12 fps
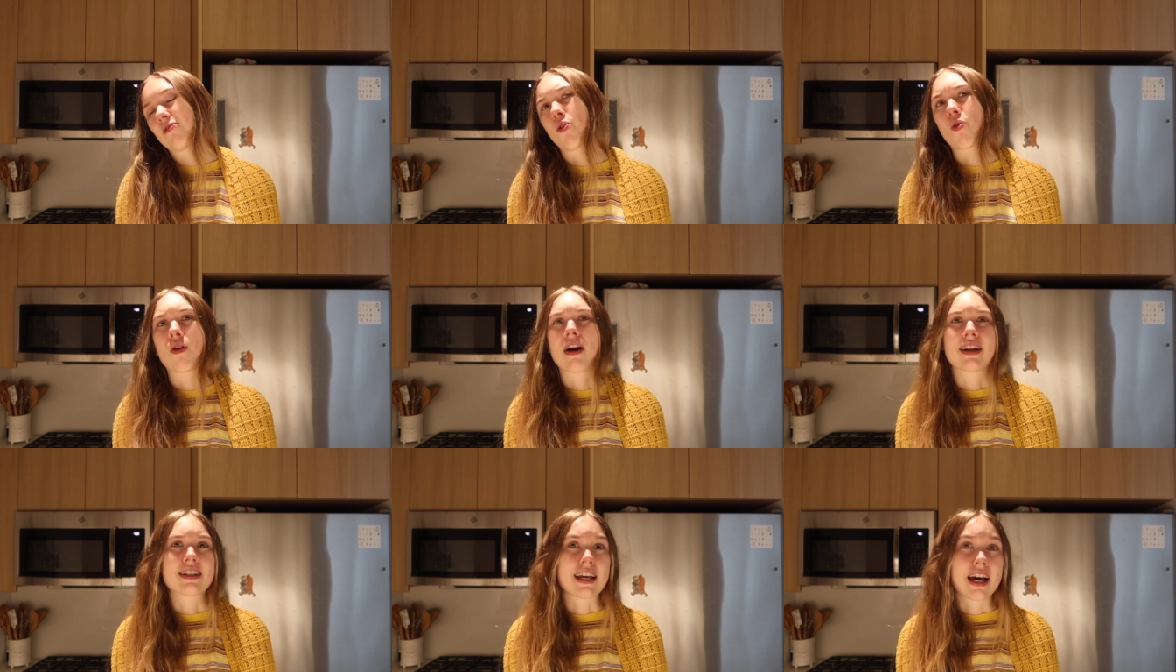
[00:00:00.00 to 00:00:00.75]
4
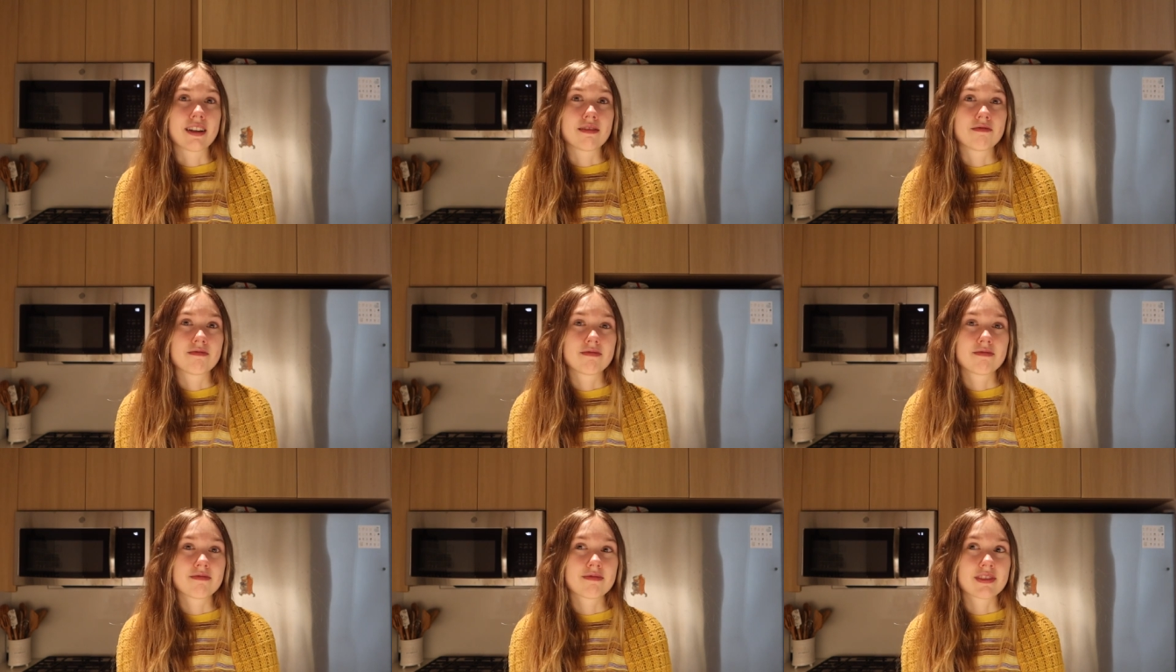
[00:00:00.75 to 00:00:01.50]
out of 10
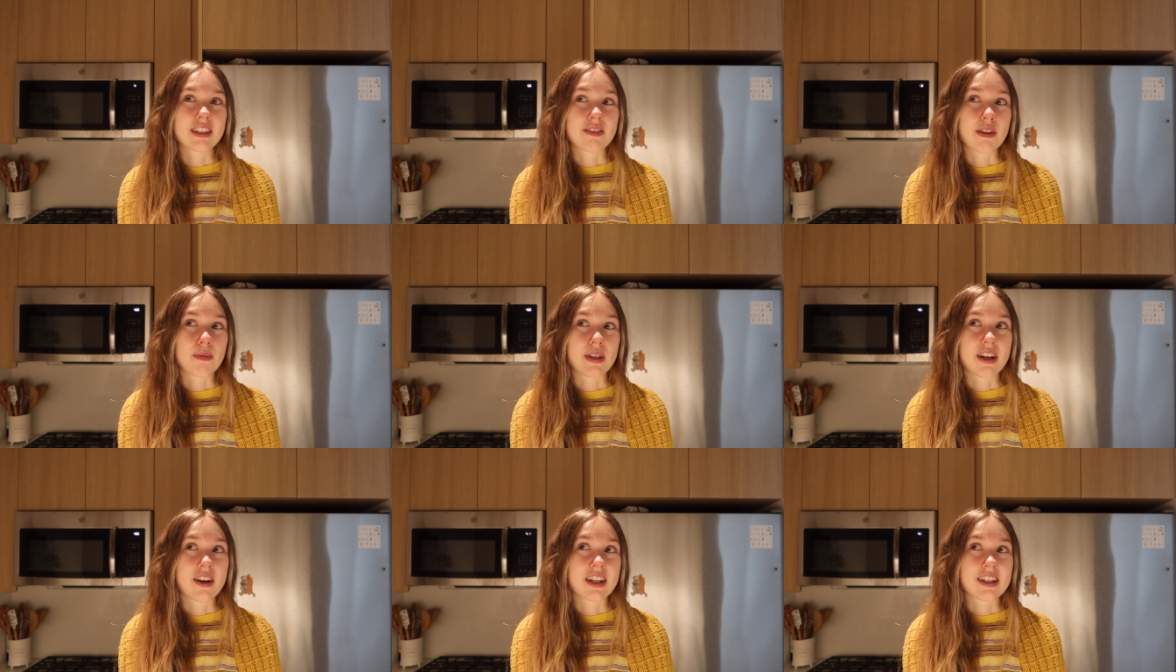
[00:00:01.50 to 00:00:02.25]
if i'm
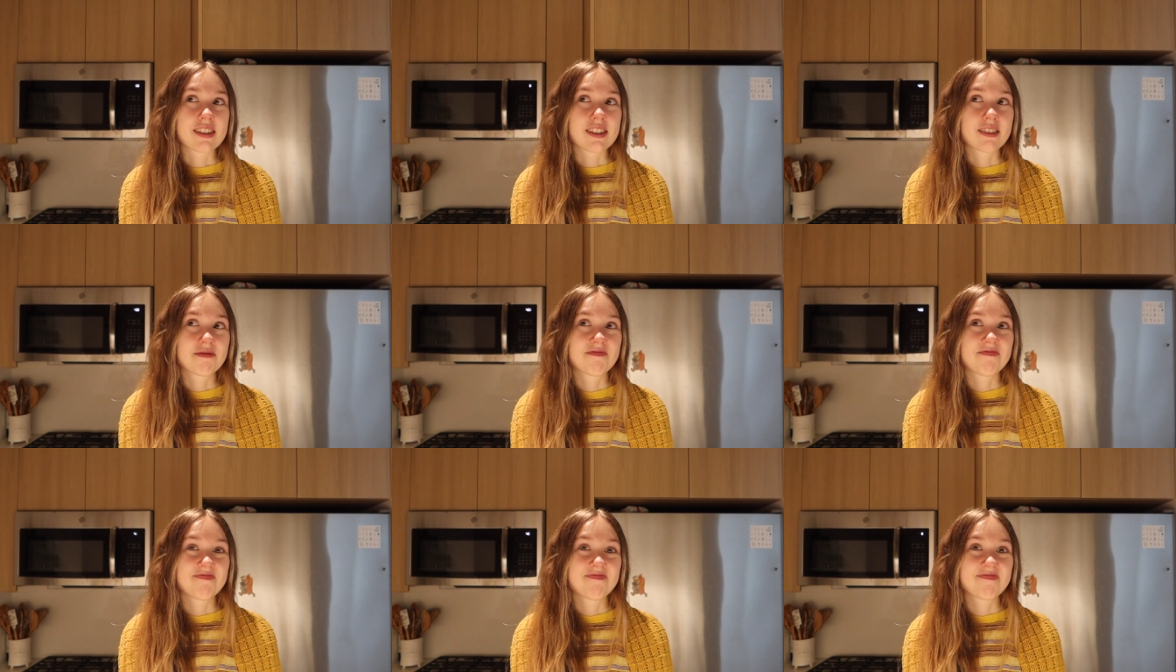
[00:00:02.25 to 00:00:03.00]
being honest
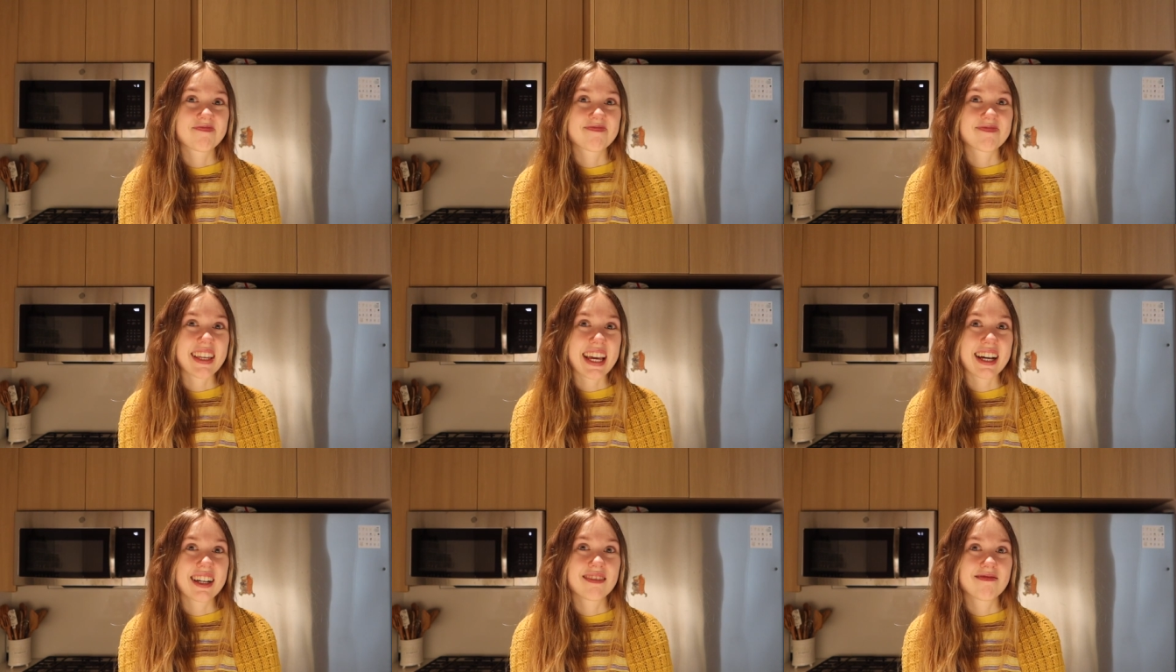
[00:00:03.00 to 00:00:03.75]

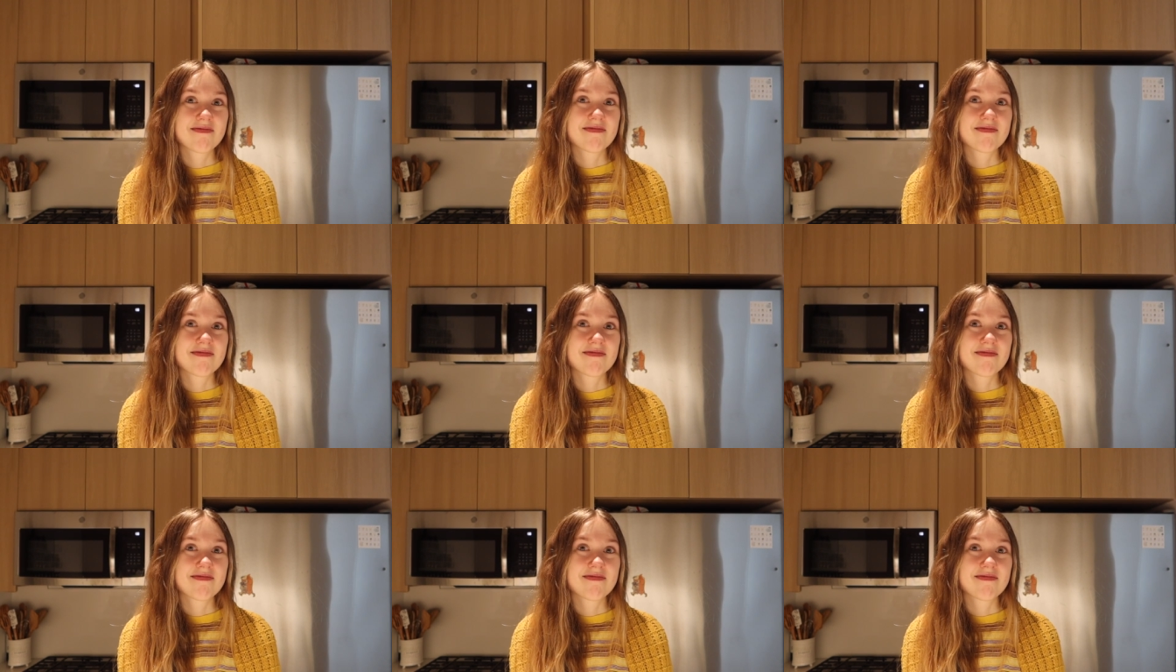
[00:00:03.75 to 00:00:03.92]
yeah